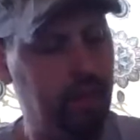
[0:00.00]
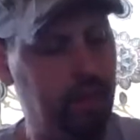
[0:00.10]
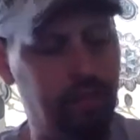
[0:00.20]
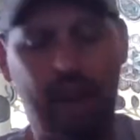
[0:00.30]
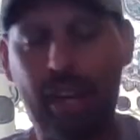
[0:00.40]

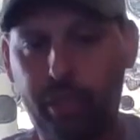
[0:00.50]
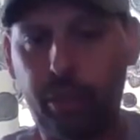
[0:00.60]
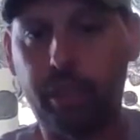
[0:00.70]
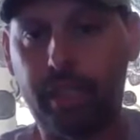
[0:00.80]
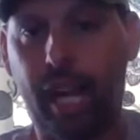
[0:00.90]
if I do
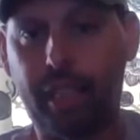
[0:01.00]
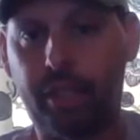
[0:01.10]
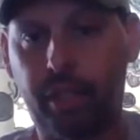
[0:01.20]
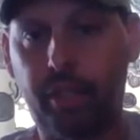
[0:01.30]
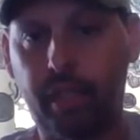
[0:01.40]
decide to
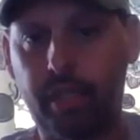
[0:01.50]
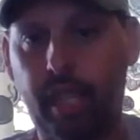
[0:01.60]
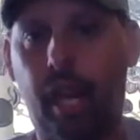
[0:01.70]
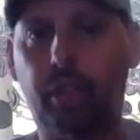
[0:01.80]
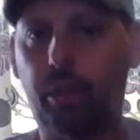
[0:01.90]
do this,
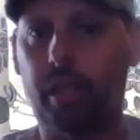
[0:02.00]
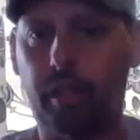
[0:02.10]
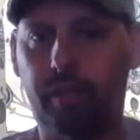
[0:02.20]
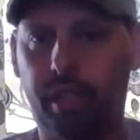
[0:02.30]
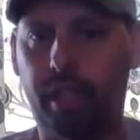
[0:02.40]
I'll do another
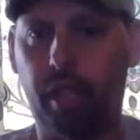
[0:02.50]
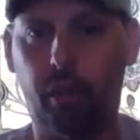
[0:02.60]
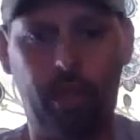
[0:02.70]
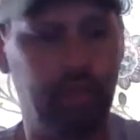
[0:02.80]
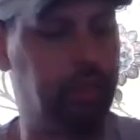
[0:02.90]
video
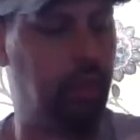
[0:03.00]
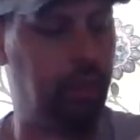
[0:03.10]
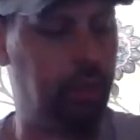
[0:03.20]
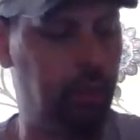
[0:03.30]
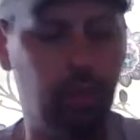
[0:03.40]
and show
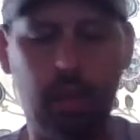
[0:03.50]
you.